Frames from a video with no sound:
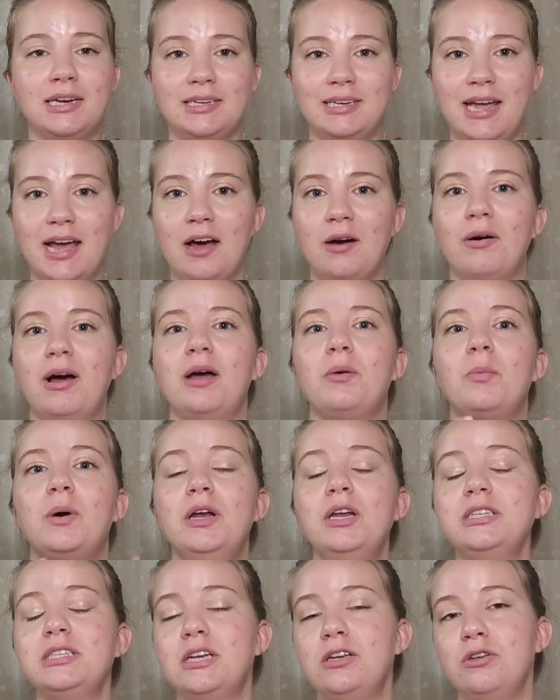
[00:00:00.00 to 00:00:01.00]
Now, I
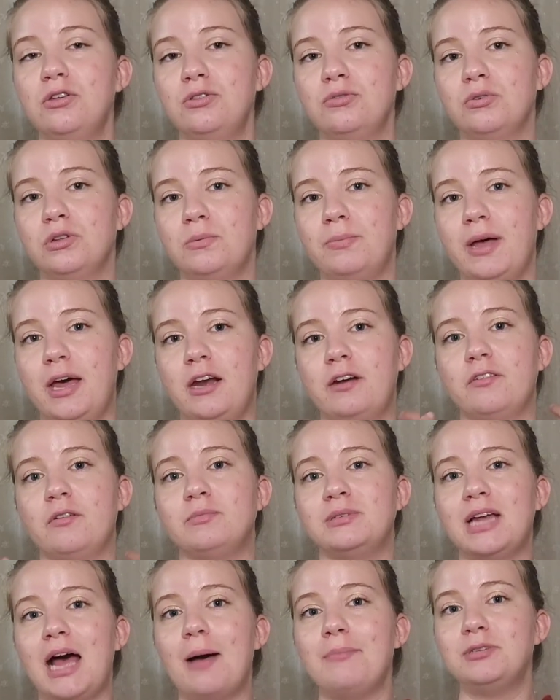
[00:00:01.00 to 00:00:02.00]
want to take you through the pattern
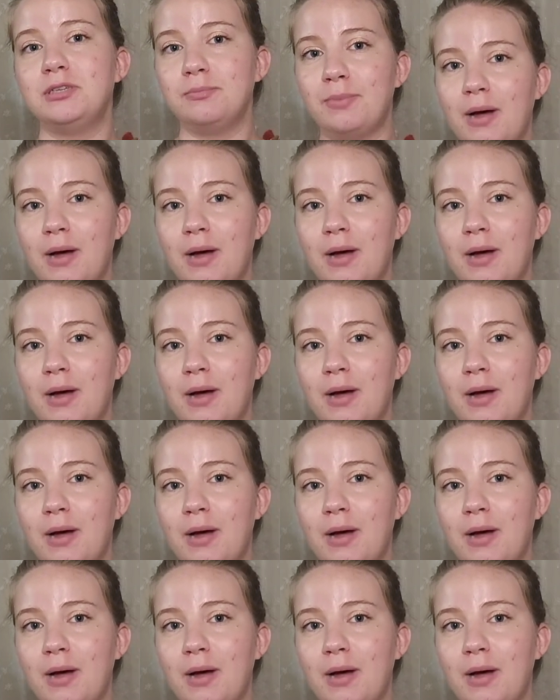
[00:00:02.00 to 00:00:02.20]
from top to